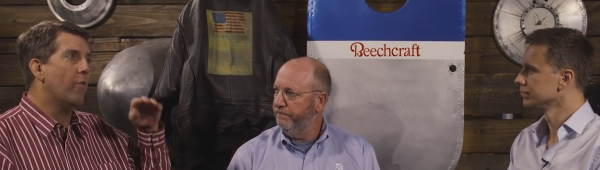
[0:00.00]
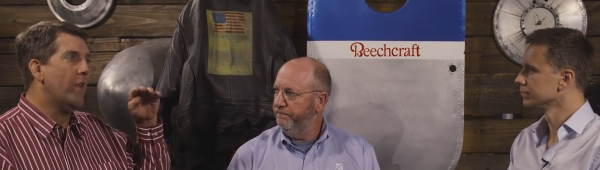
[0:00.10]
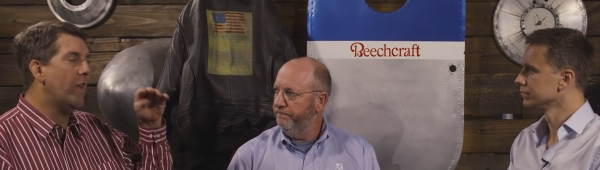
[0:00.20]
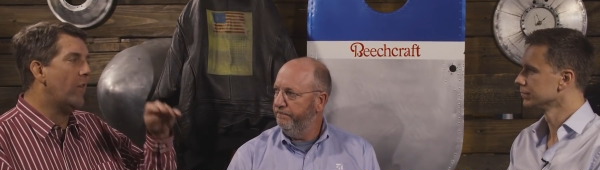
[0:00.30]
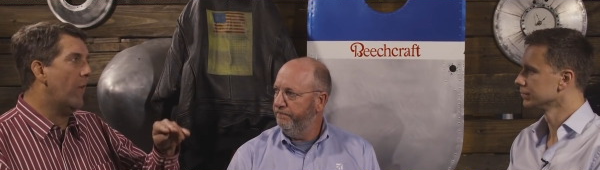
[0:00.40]

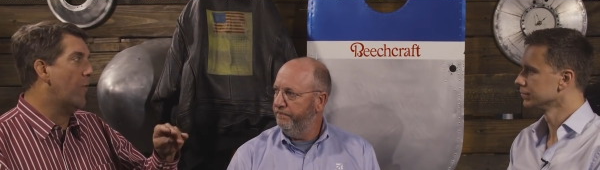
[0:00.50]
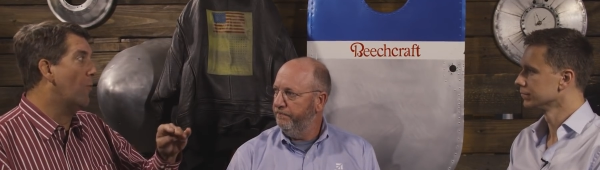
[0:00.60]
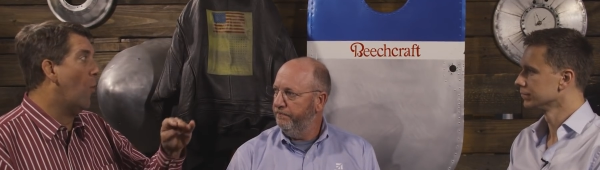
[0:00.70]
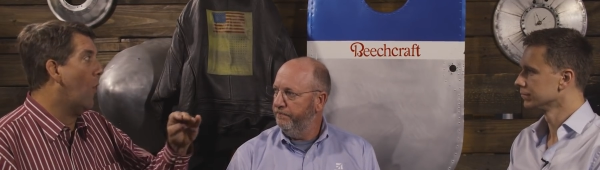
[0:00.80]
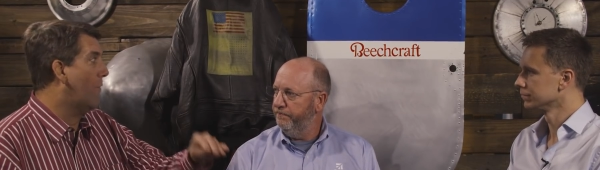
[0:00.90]
Speaker 1: if
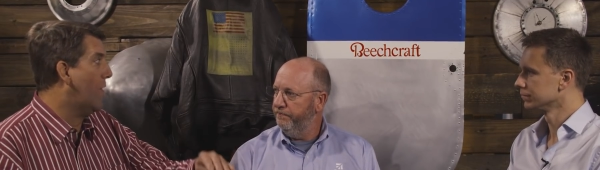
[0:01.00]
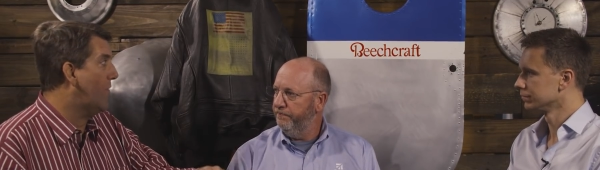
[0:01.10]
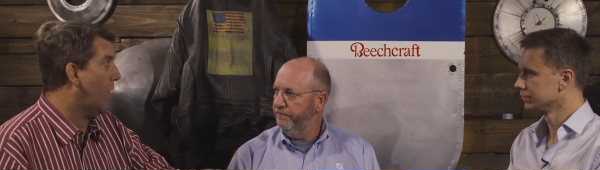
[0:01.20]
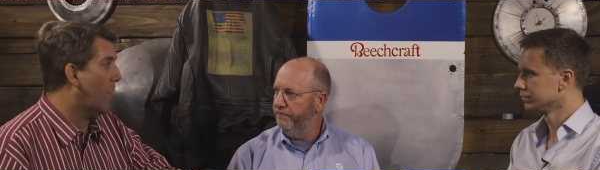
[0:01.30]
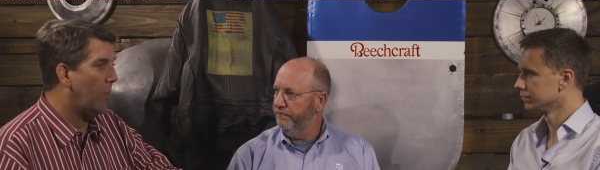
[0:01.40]
there are more of
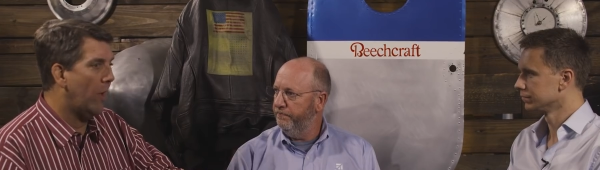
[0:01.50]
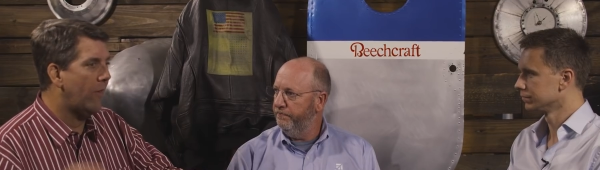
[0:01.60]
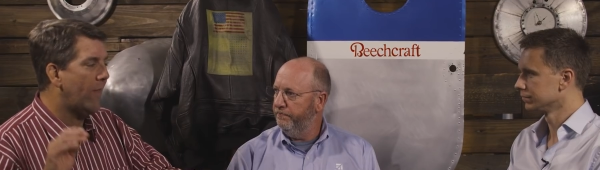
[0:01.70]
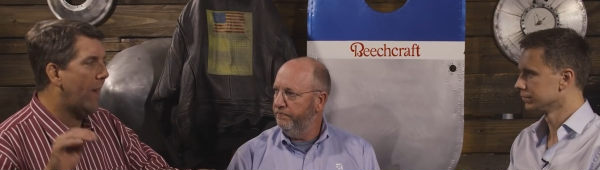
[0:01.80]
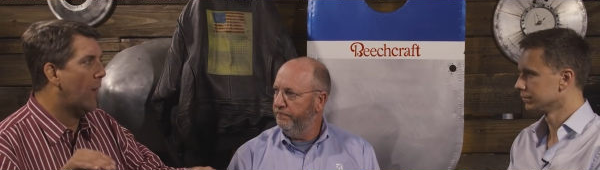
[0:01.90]
this
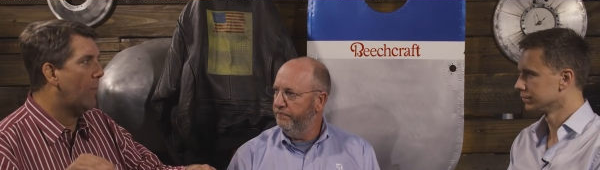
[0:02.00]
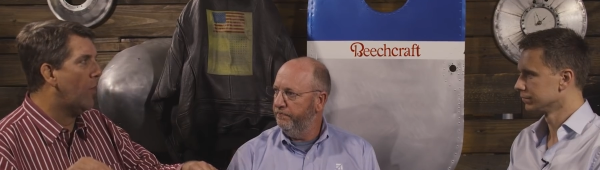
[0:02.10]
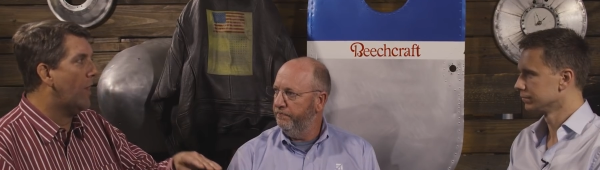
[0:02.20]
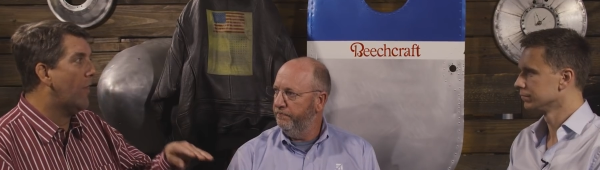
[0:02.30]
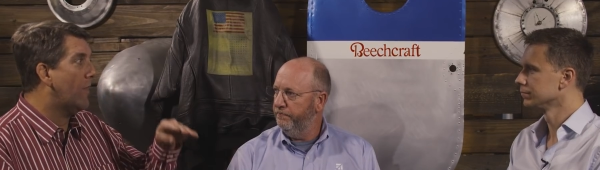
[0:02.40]
airplane than that
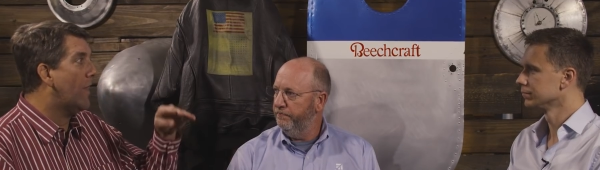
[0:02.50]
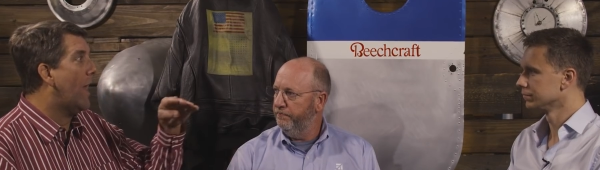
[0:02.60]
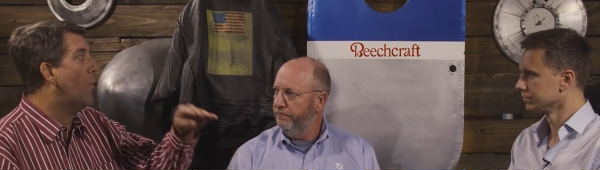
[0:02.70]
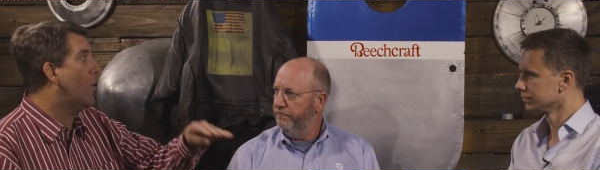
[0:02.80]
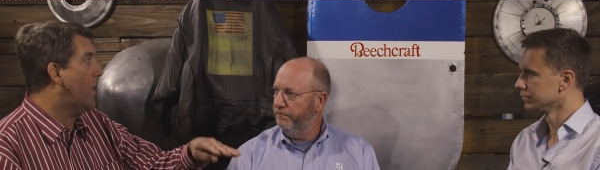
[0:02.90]
airplane, then
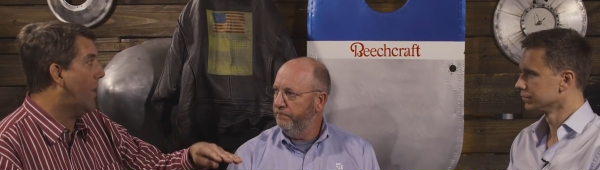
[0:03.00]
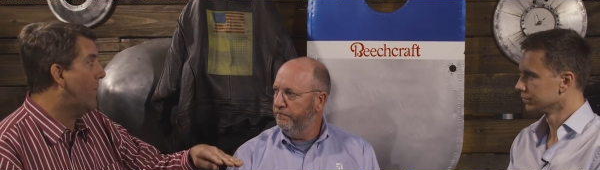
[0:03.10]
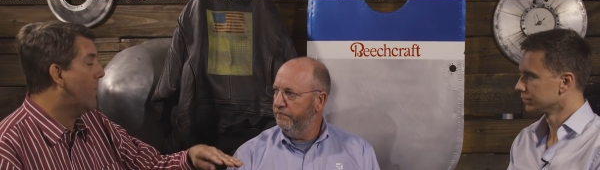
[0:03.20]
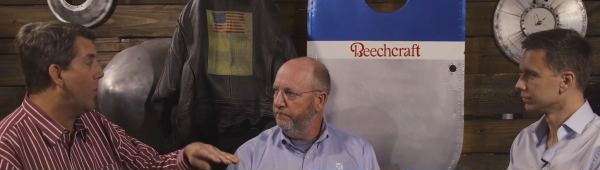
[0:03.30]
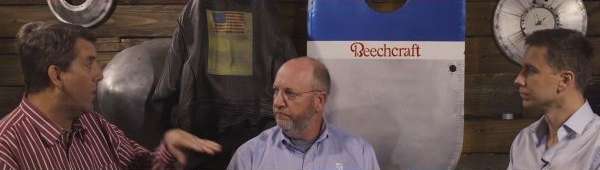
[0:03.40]
they would
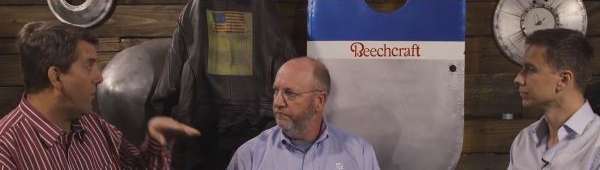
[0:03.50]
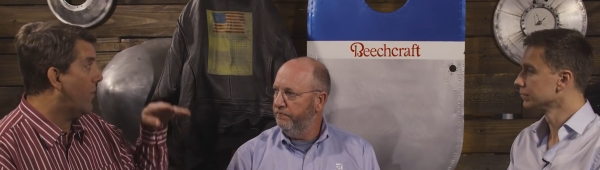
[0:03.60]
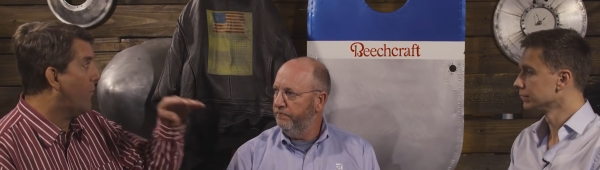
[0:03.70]
necessarily, this